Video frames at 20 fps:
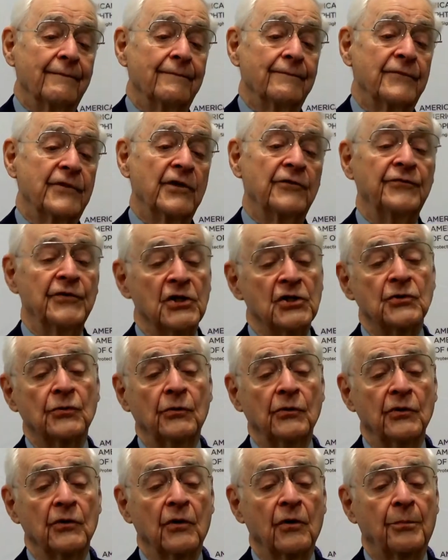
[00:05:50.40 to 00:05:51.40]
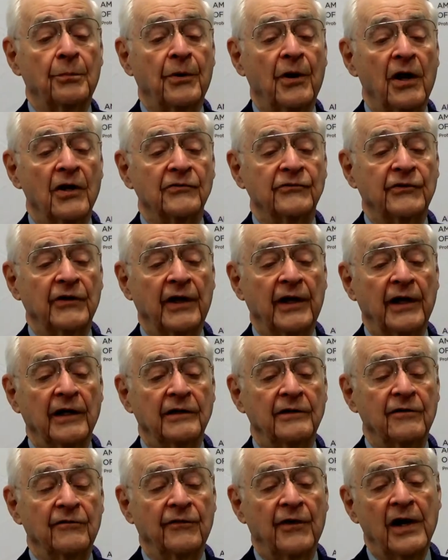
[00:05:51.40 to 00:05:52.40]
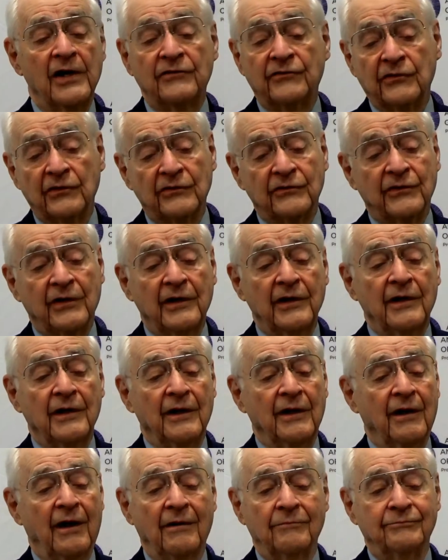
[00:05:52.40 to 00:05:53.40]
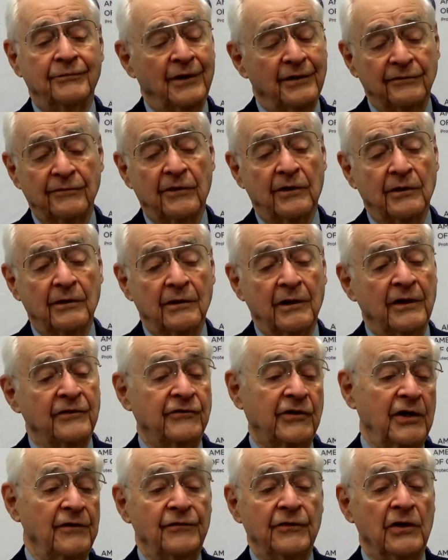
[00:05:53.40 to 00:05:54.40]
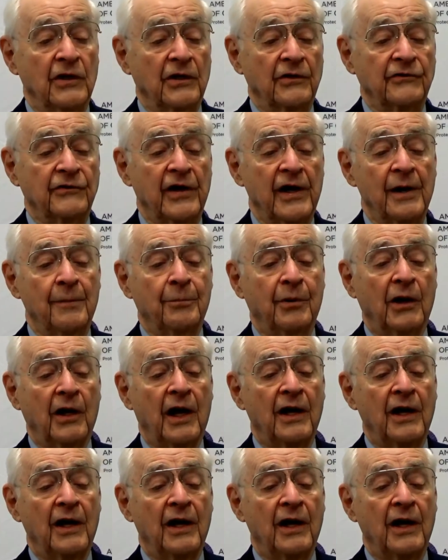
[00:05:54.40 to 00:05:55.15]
the visual neuroprosthetic devices, let's give you an example.